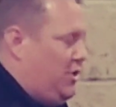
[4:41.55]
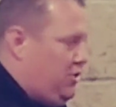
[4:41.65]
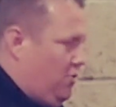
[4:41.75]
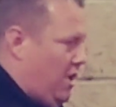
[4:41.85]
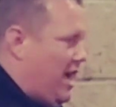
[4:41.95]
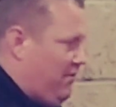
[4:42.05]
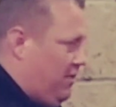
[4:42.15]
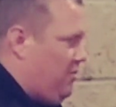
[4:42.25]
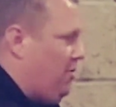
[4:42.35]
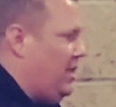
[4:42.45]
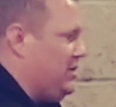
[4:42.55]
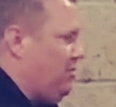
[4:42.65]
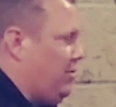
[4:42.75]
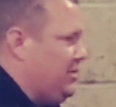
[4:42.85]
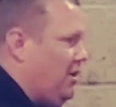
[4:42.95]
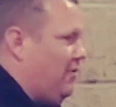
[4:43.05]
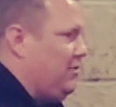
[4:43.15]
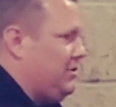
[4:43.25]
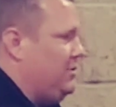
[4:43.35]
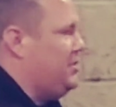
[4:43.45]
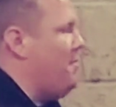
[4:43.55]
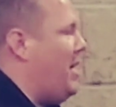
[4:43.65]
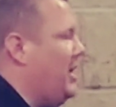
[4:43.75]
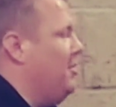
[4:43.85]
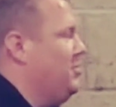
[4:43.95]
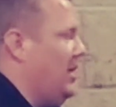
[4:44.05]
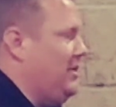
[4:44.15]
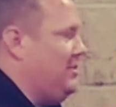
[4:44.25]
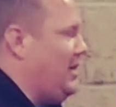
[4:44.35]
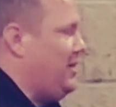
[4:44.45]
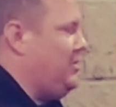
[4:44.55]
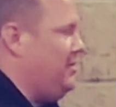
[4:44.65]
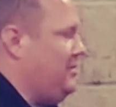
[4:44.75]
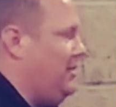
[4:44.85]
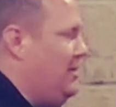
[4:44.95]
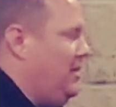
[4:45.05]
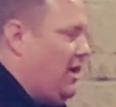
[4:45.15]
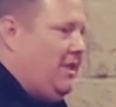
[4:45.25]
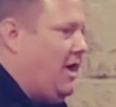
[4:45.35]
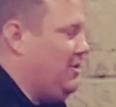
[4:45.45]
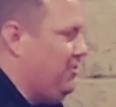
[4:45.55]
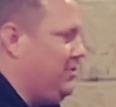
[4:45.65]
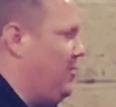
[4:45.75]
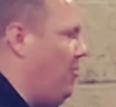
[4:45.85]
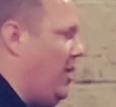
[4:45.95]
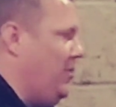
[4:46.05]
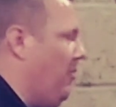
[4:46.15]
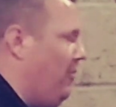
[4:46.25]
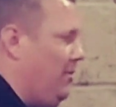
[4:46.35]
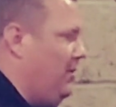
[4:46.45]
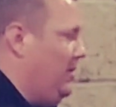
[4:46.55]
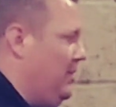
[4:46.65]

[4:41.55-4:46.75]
But do I have the authority as a police officer to make him change his actions? the answer is no, I don't.